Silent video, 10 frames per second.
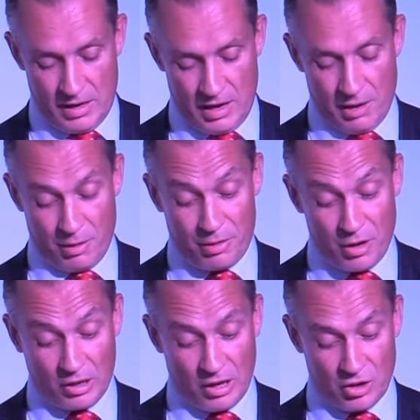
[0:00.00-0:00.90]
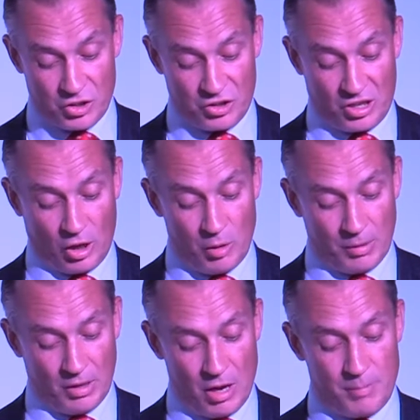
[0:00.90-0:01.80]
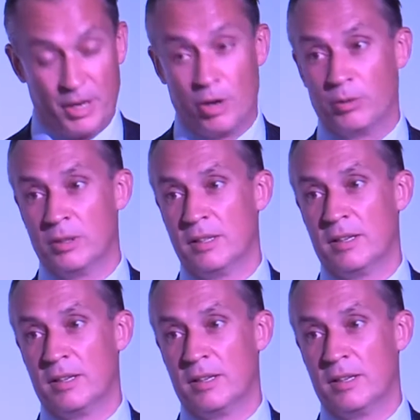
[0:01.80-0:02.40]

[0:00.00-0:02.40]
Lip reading: the third largest global IPO